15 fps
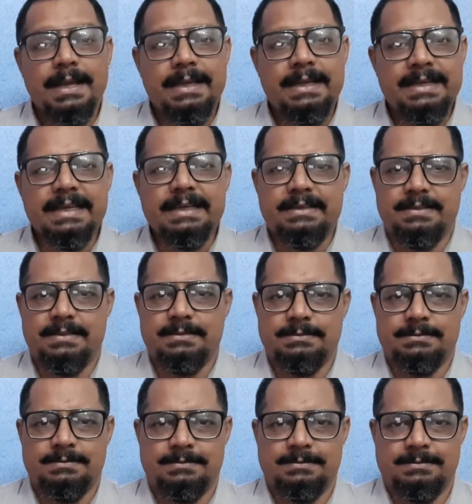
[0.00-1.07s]
Debt.
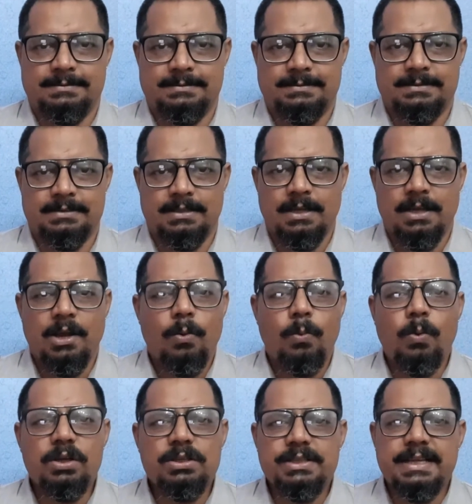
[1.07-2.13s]

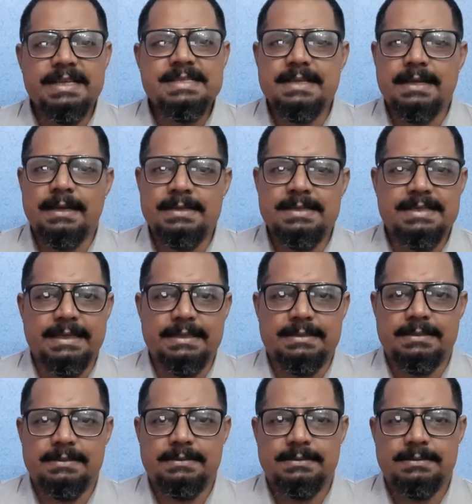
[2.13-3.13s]
What is a debt?